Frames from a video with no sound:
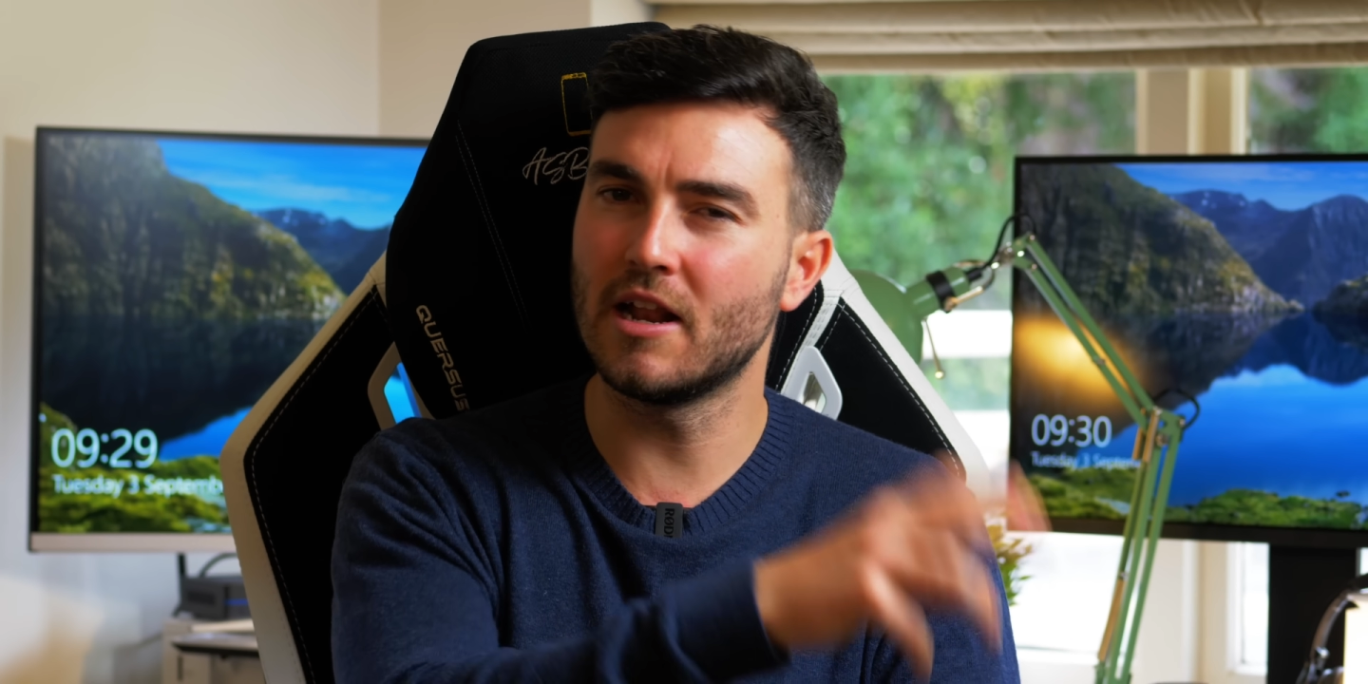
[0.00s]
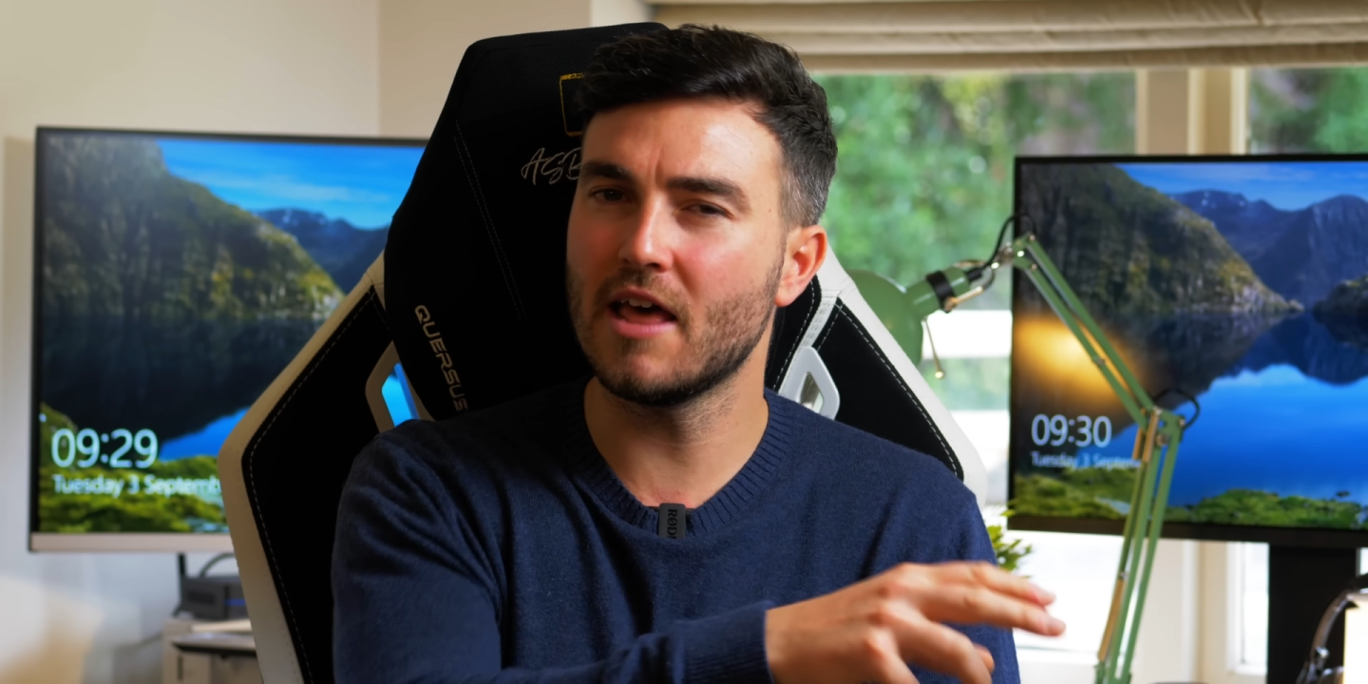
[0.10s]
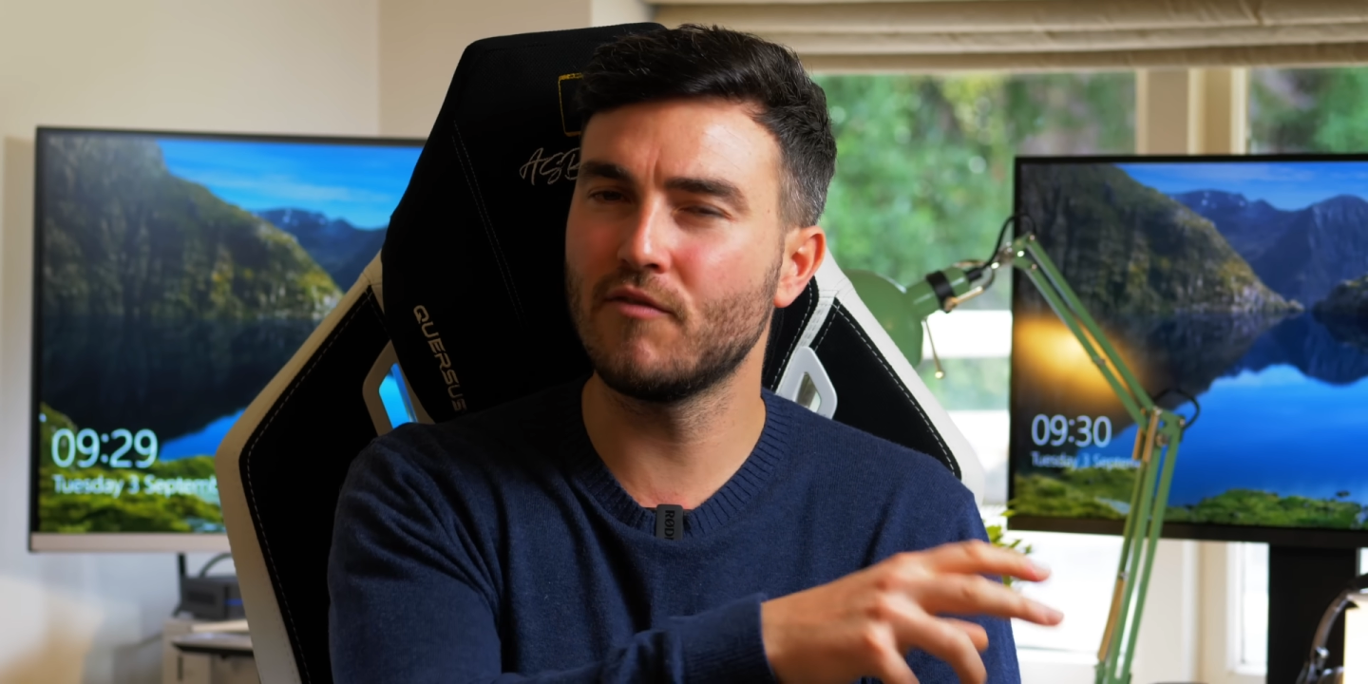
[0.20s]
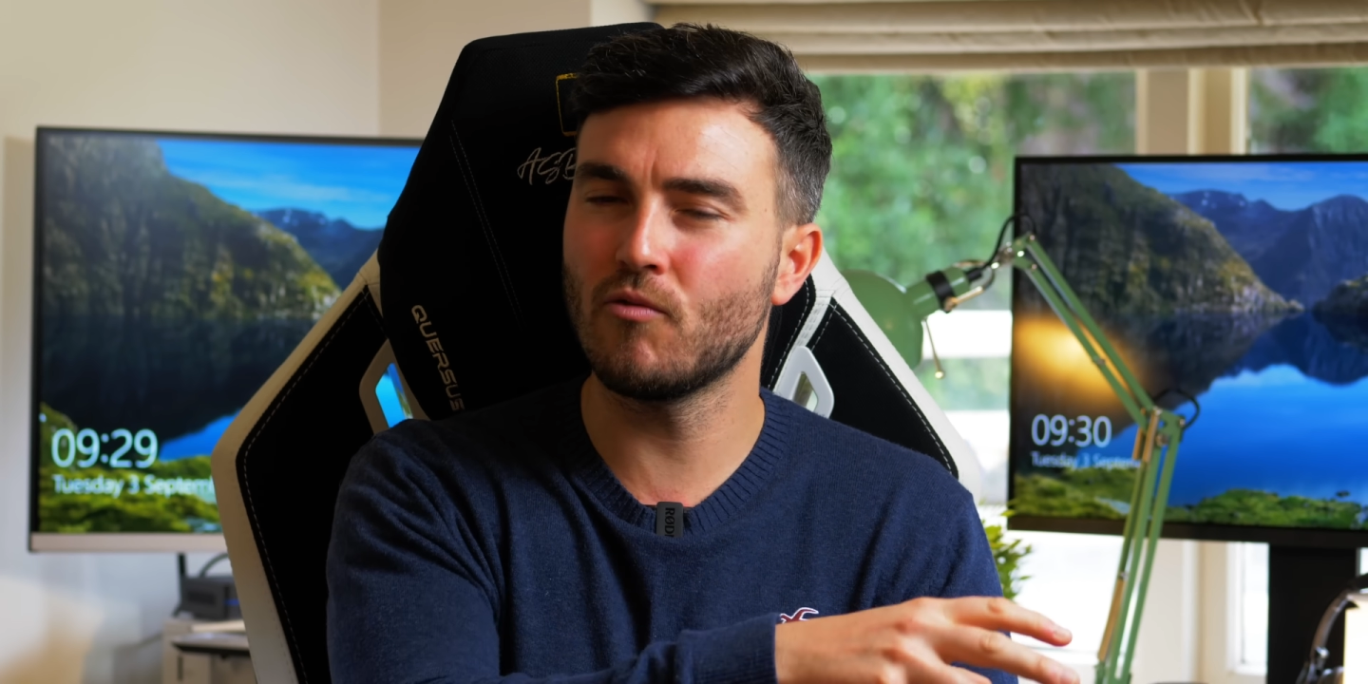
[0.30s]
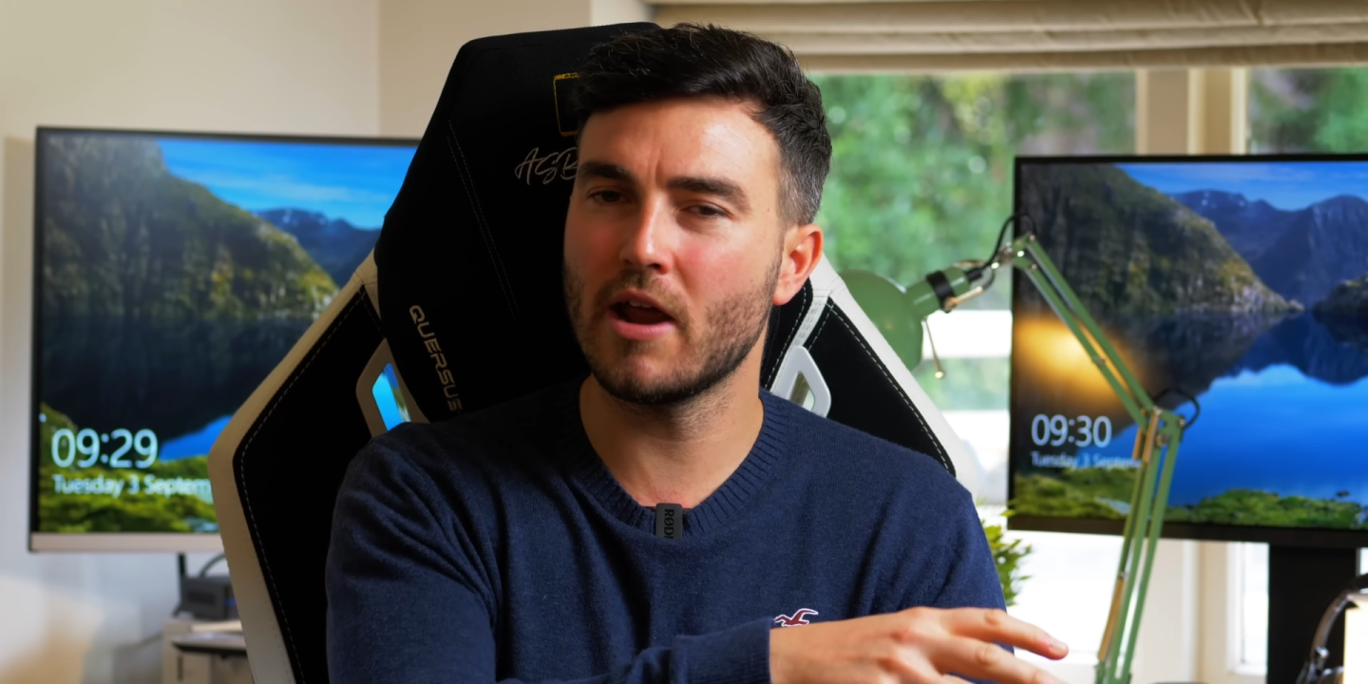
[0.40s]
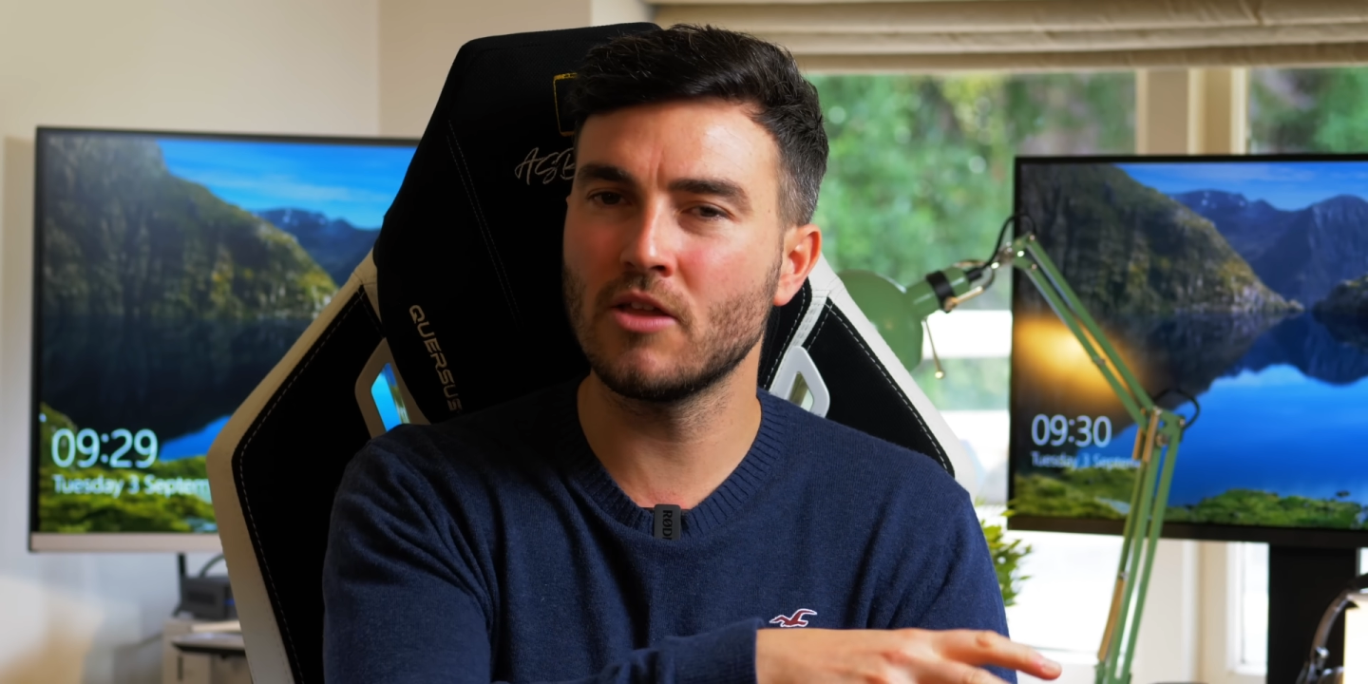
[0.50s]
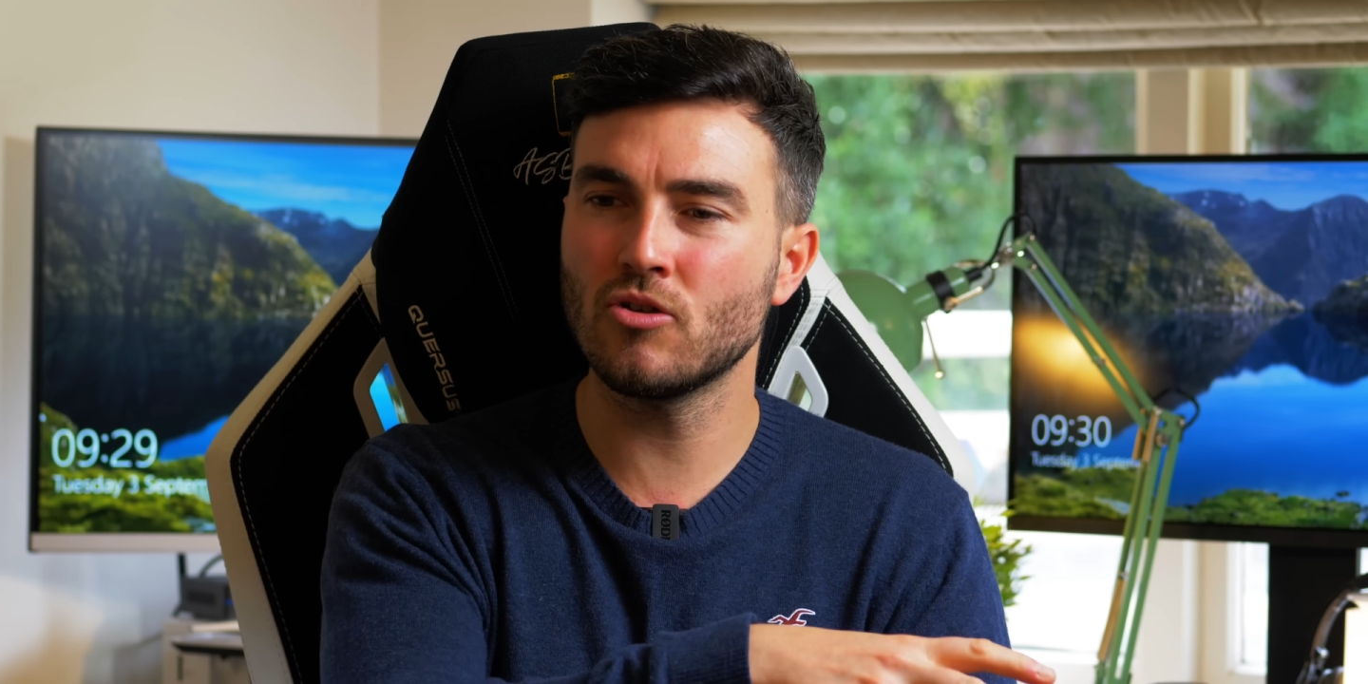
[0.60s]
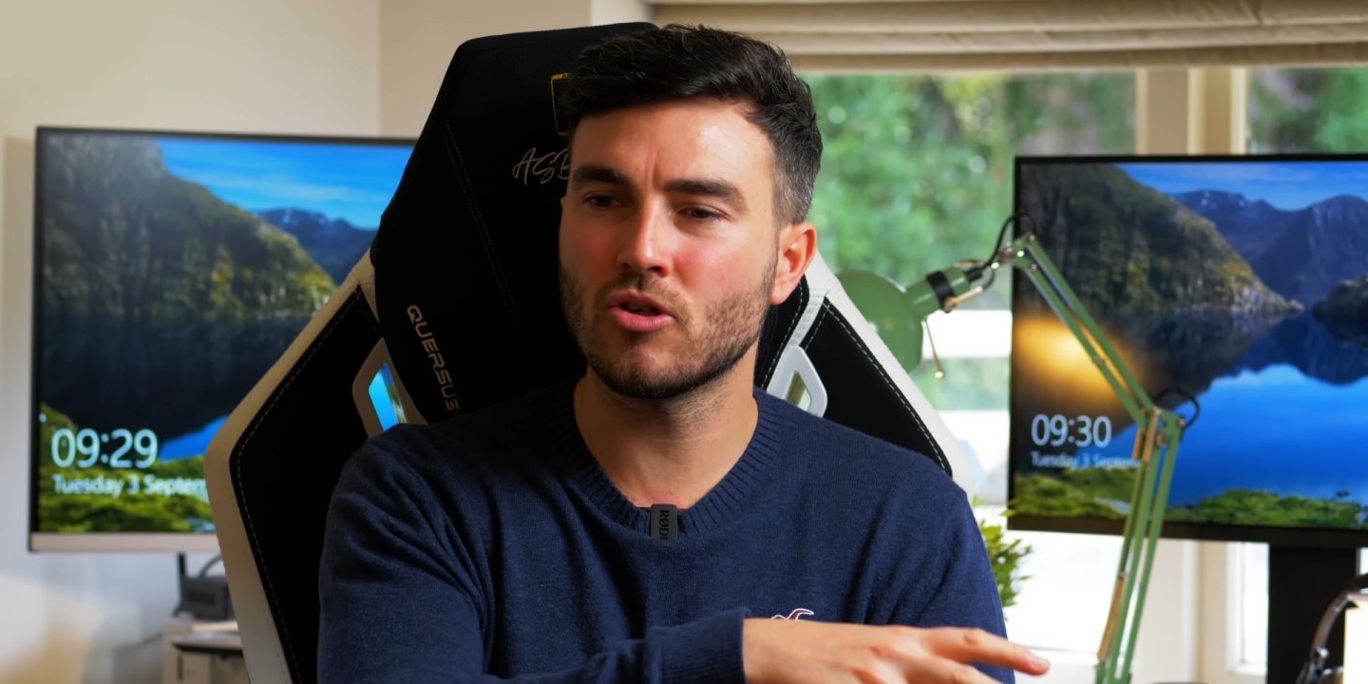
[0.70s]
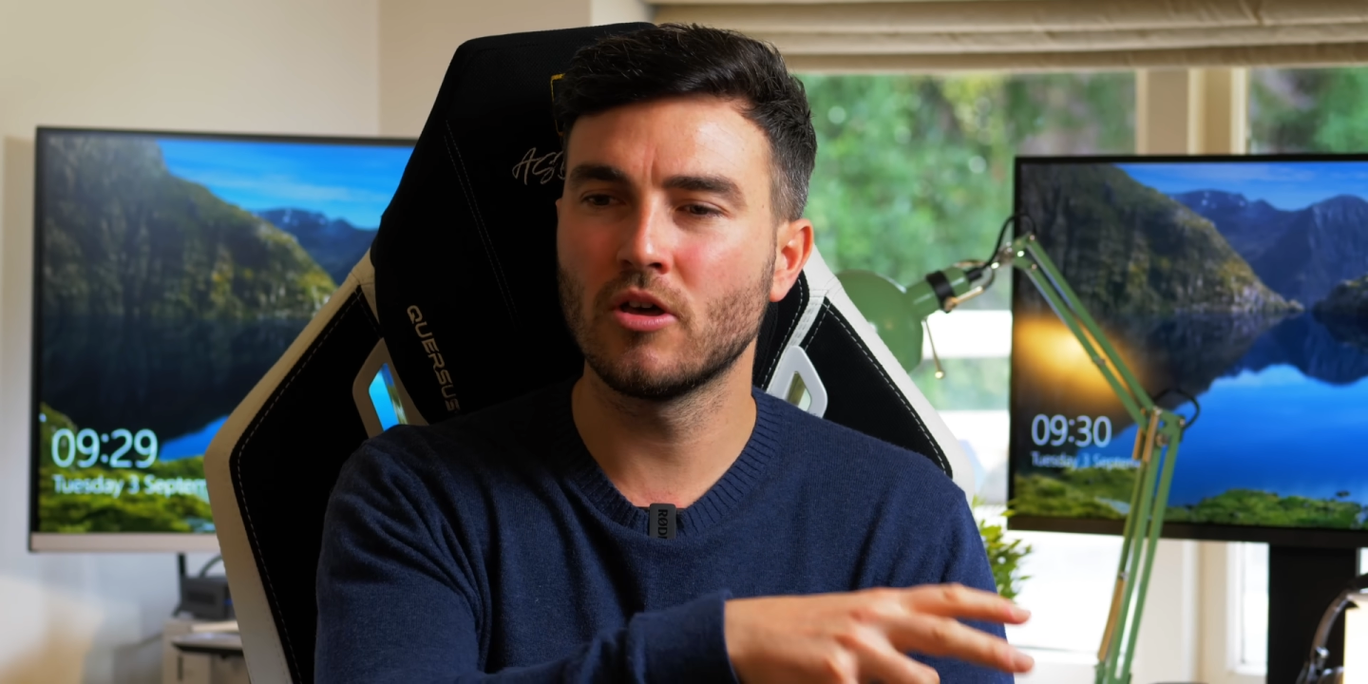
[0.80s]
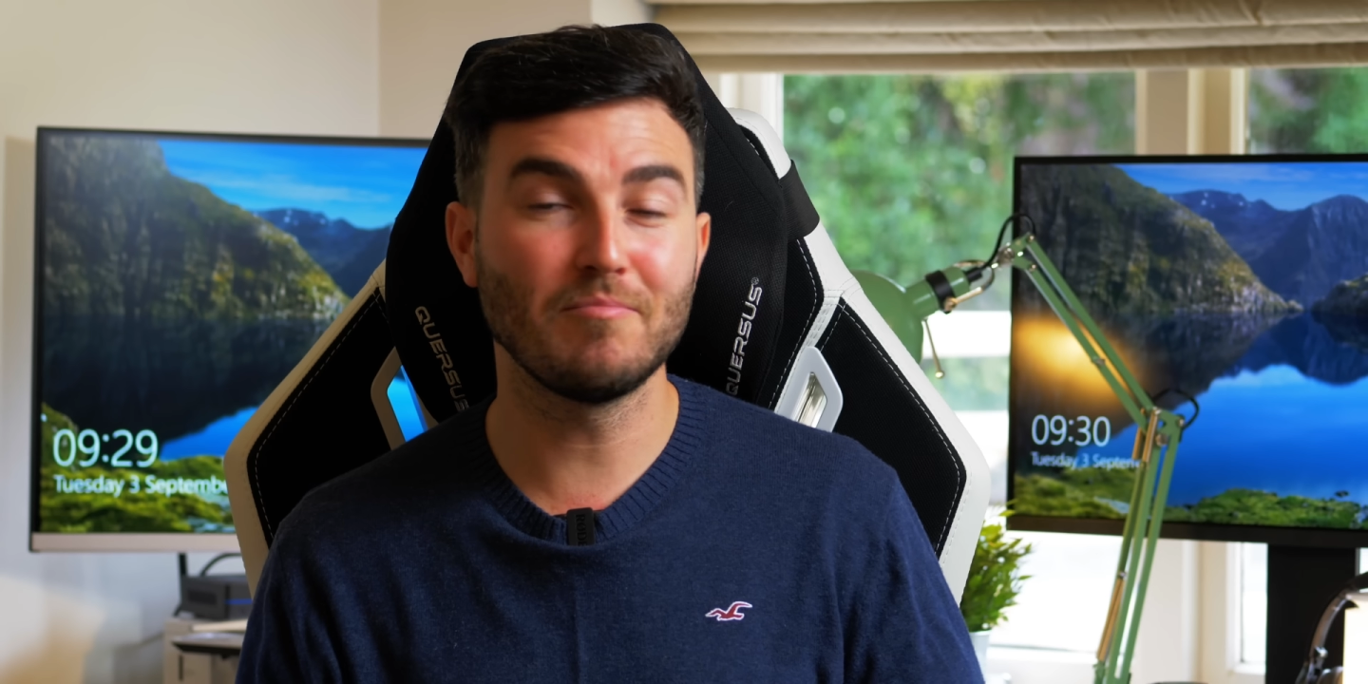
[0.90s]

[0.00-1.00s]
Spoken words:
11 range